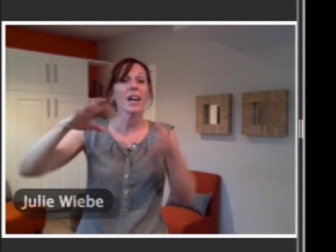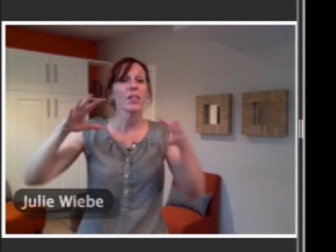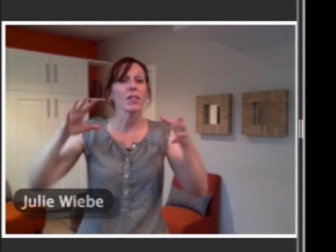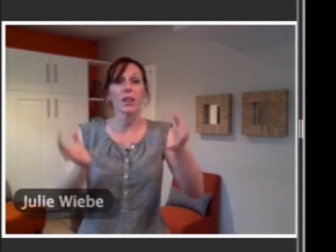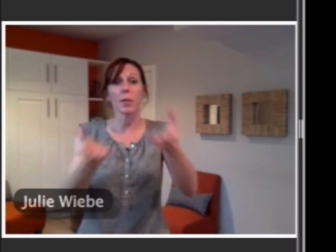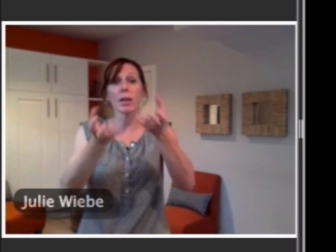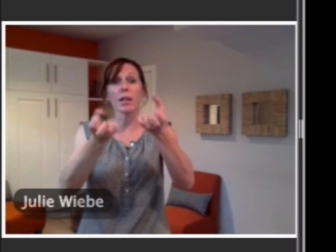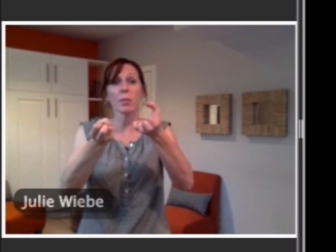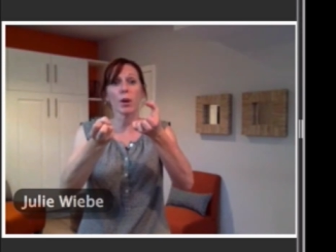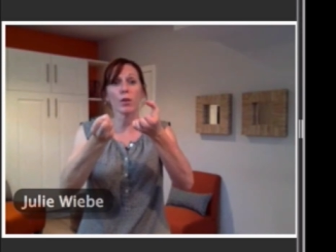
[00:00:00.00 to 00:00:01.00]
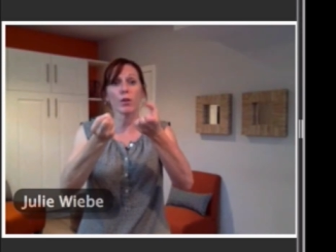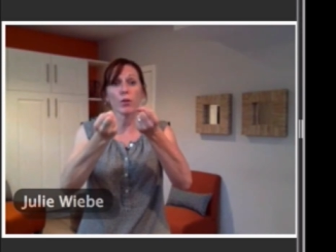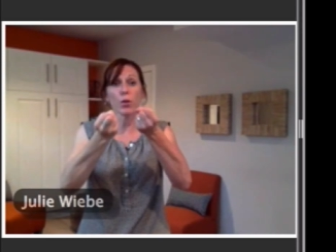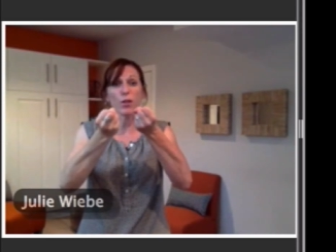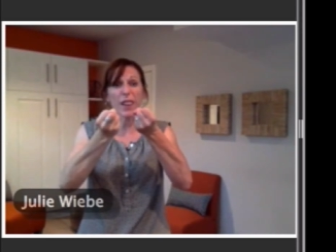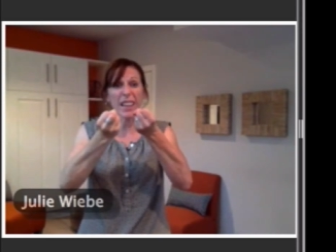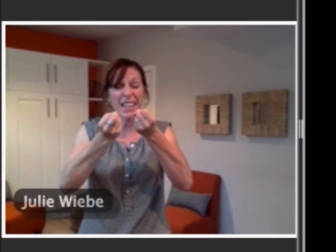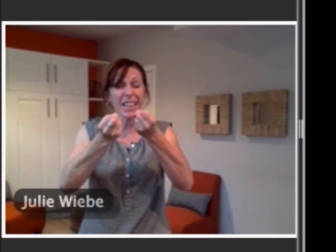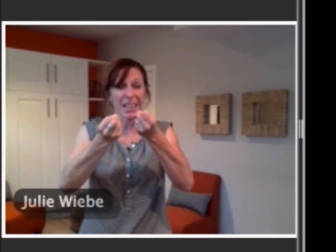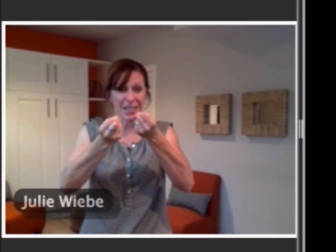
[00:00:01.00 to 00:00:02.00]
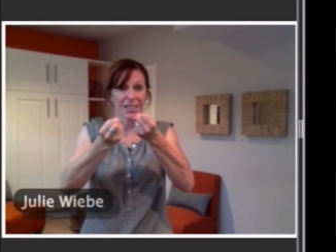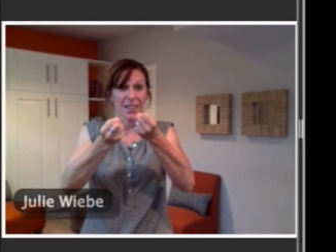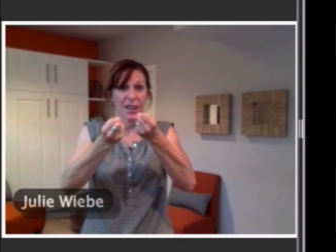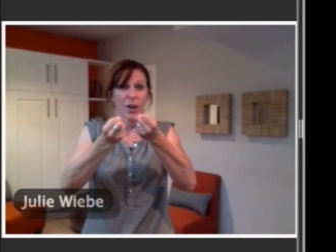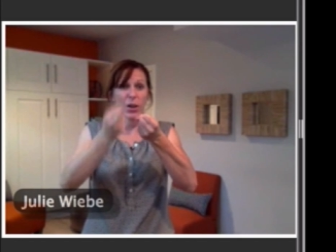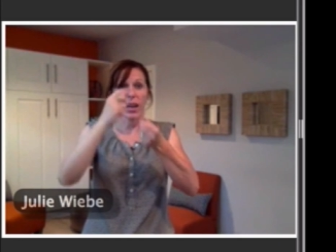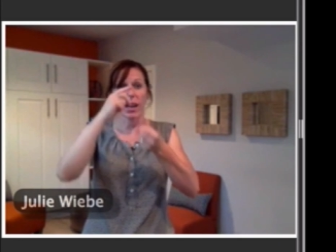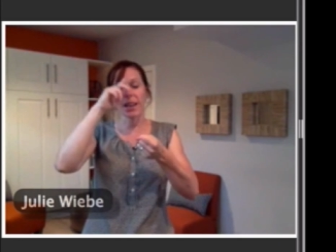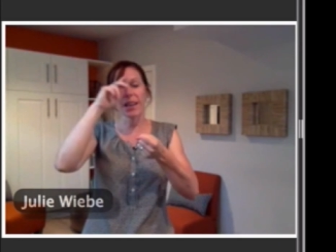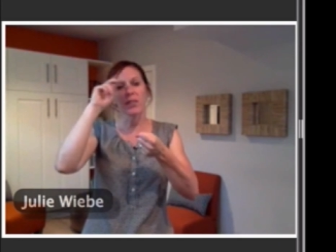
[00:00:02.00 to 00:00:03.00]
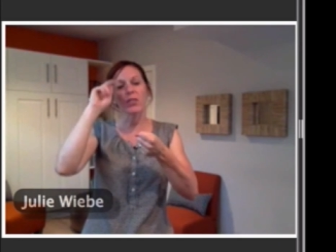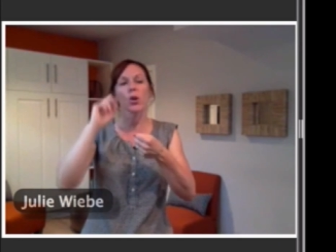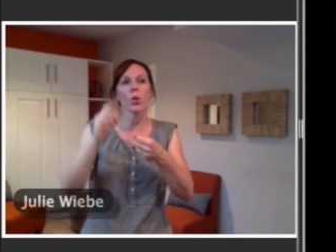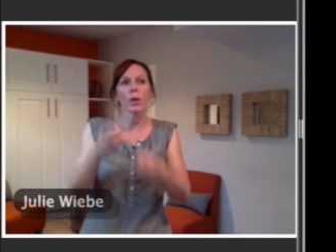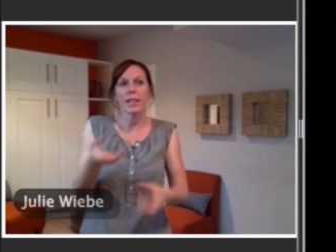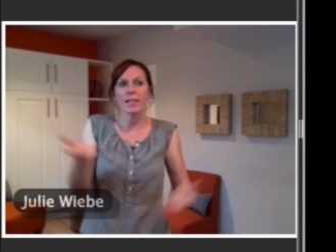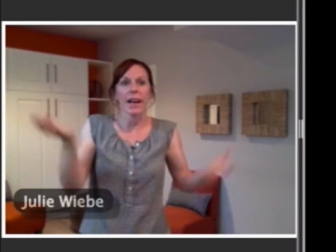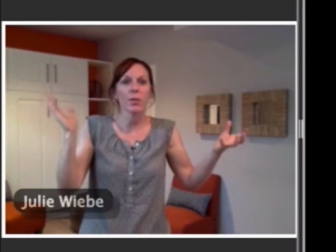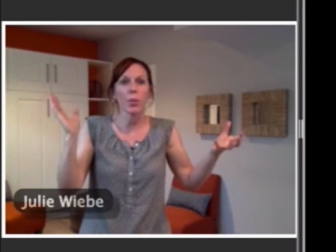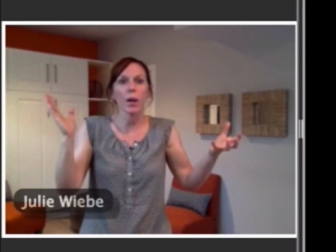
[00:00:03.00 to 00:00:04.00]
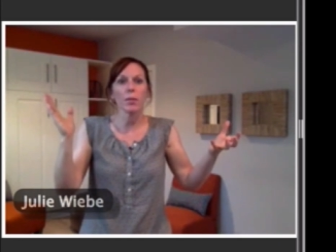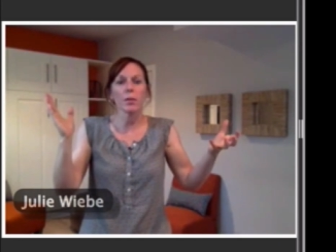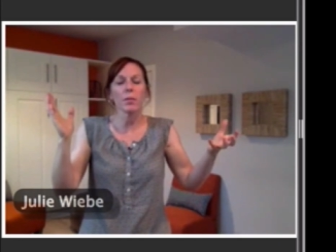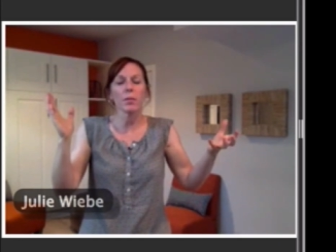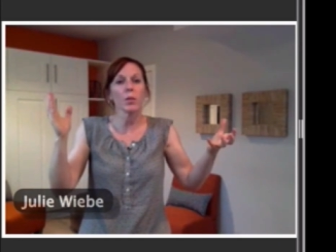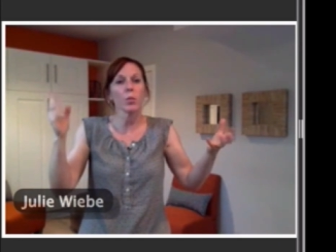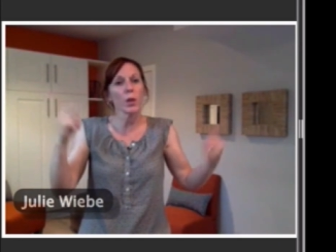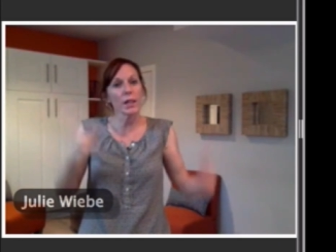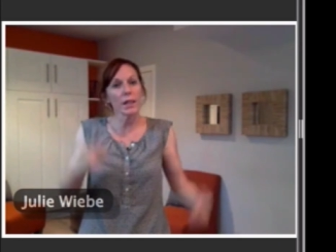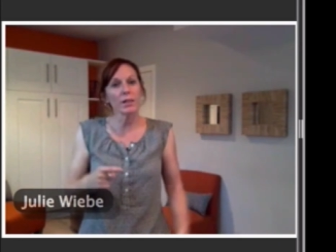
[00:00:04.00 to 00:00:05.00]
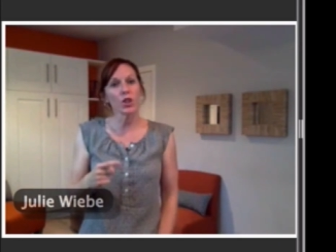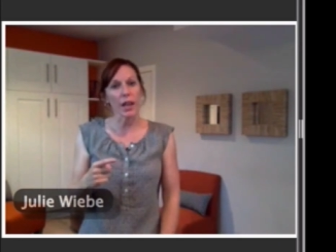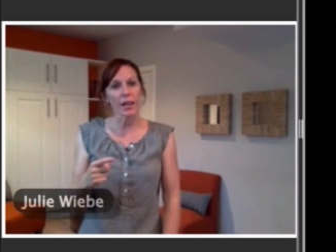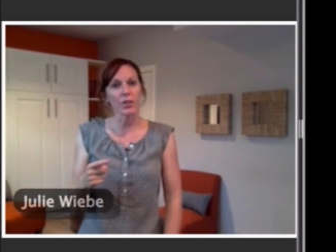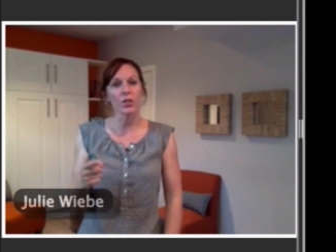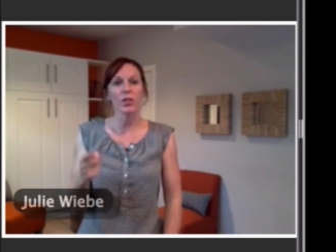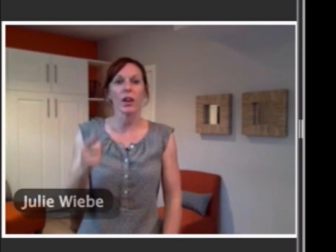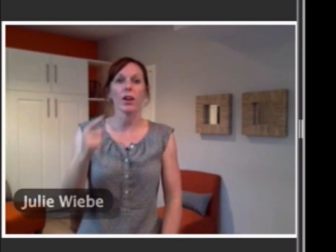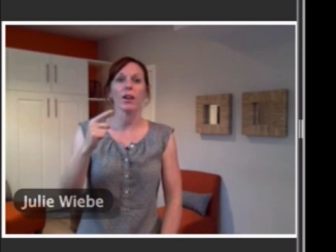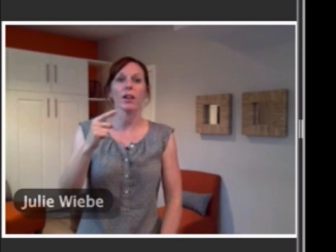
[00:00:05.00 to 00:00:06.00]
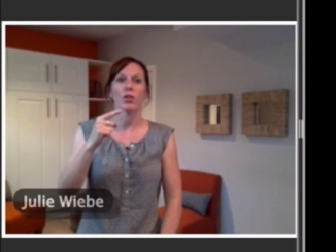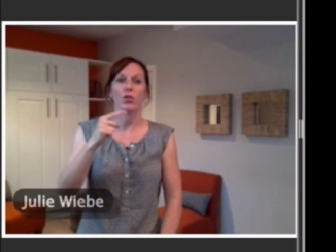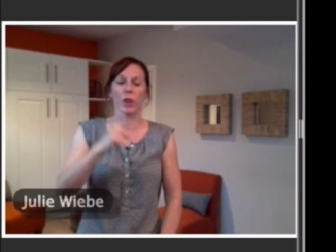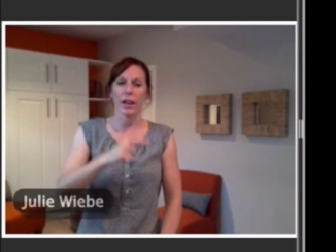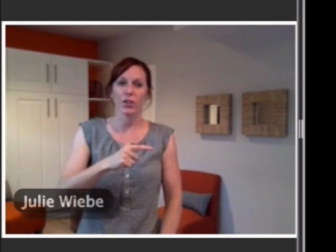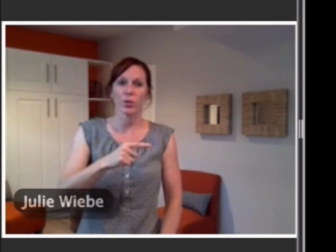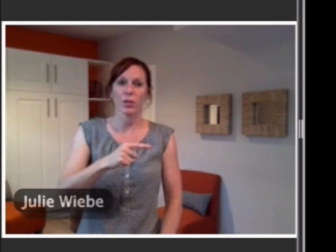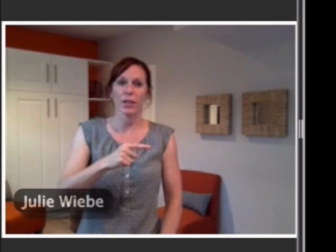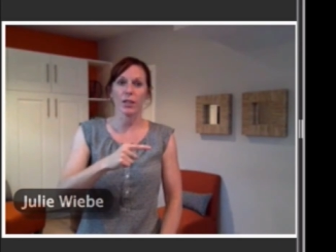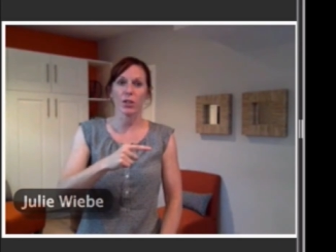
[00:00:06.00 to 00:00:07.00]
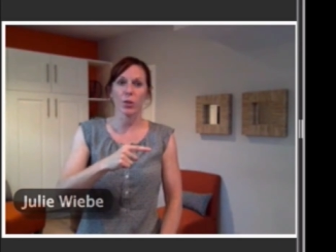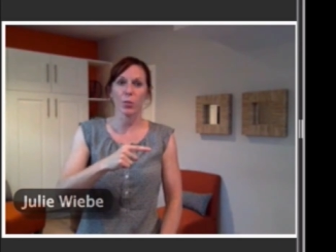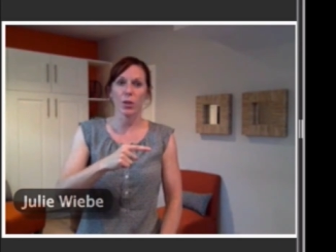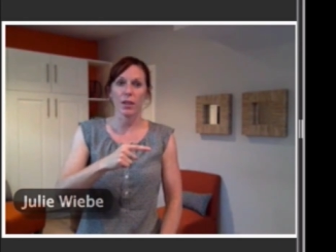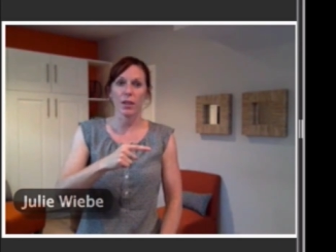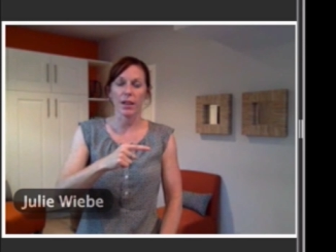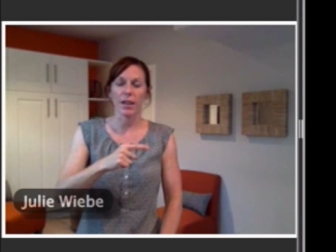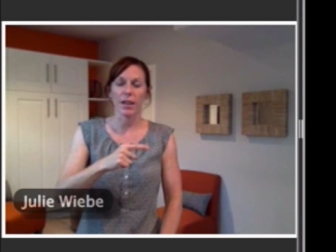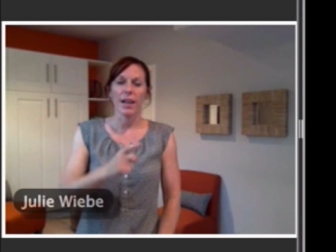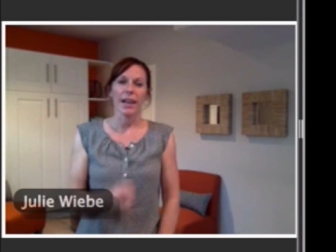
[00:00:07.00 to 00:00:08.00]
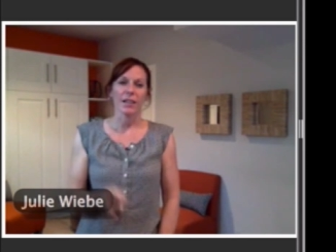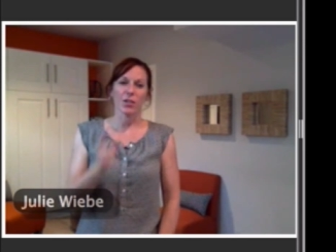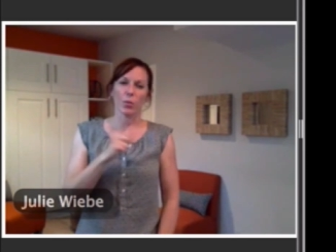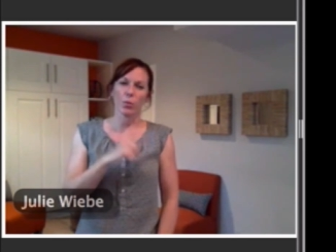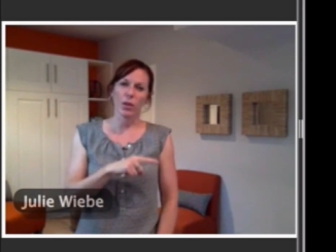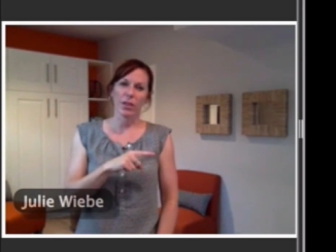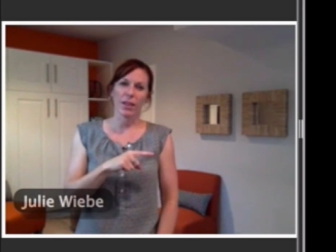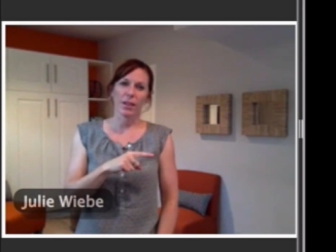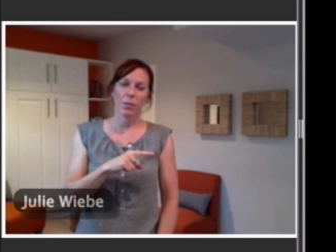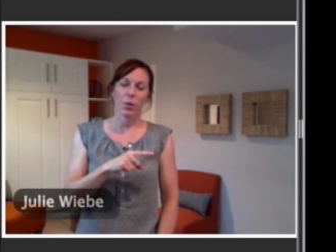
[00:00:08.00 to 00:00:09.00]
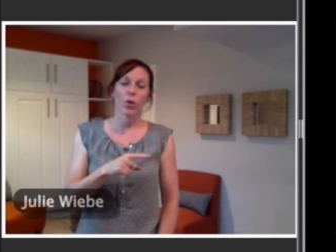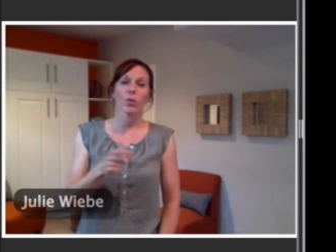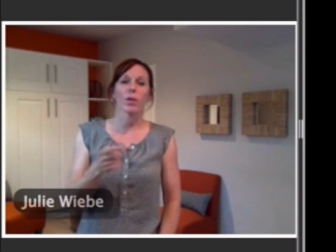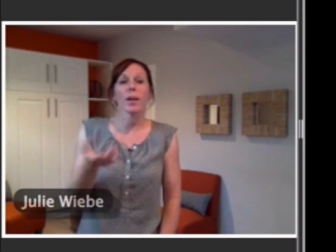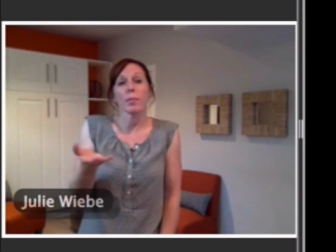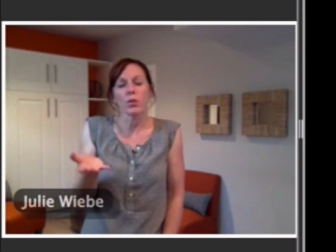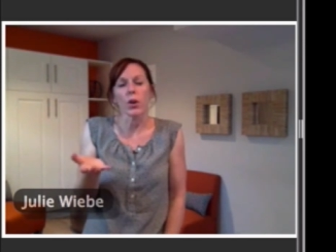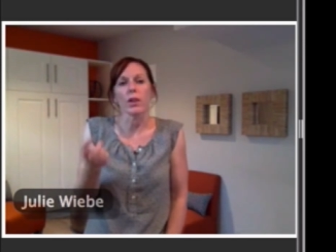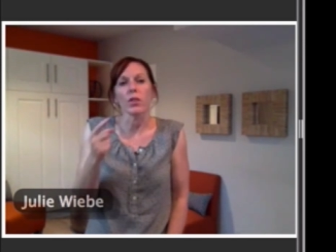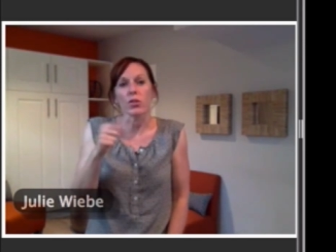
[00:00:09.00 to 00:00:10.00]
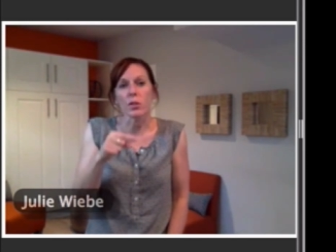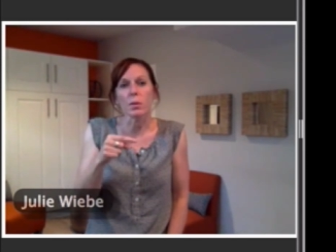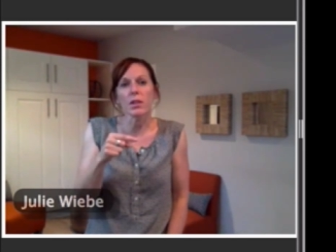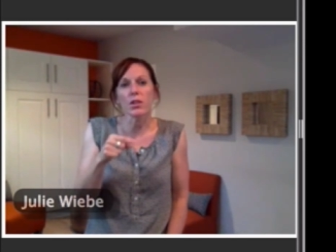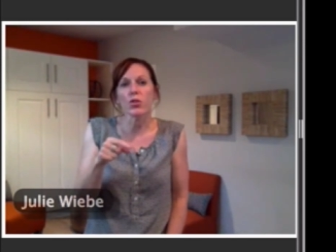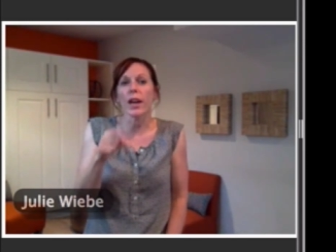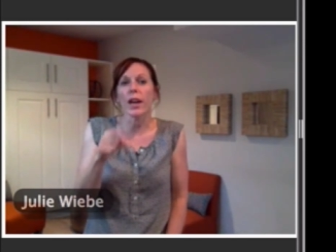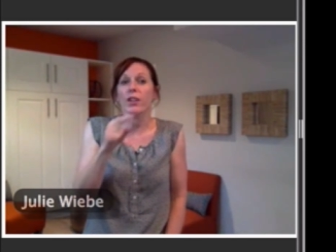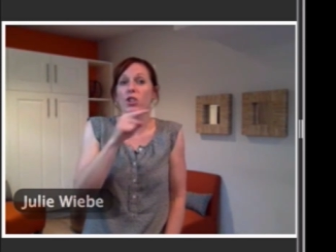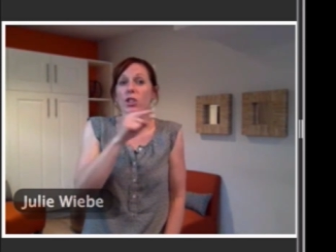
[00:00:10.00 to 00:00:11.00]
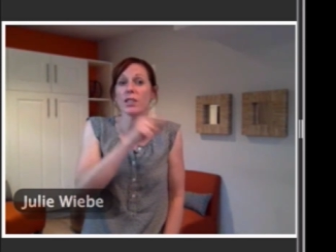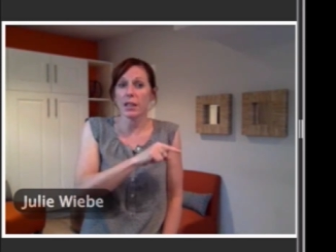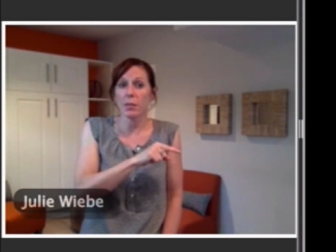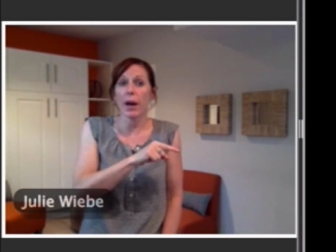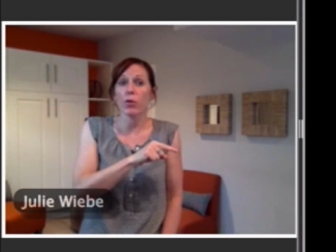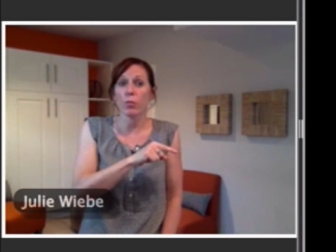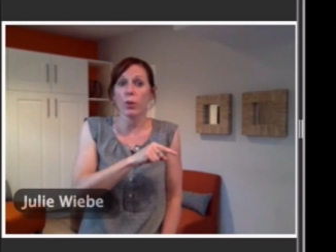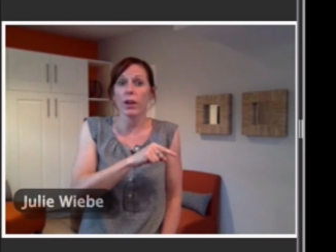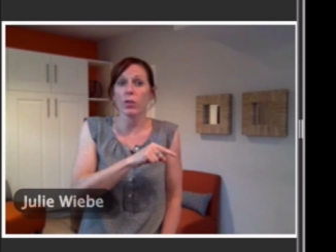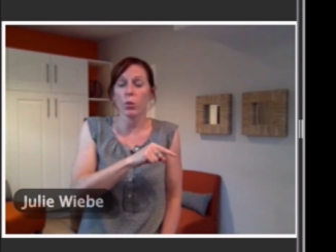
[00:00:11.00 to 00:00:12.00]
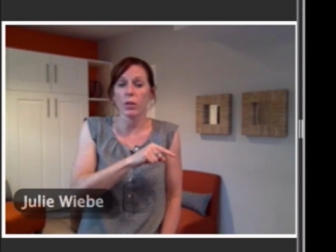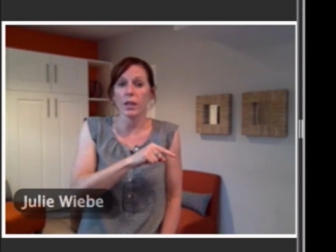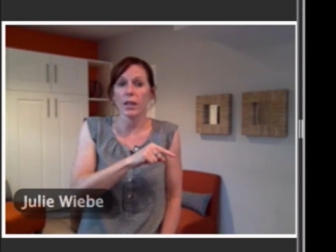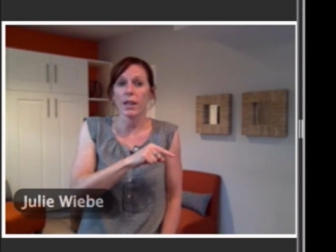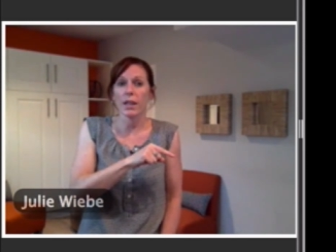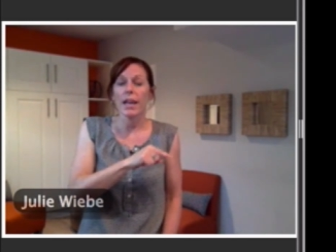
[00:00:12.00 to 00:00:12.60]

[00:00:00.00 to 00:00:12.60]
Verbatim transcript: the tummy and the pelvic floor are fighting it. Okay, and so is that the problem? Then we need to change their strategy related to their breathing. And is their breathing, or sorry, their stability strategy take them out of breath holding?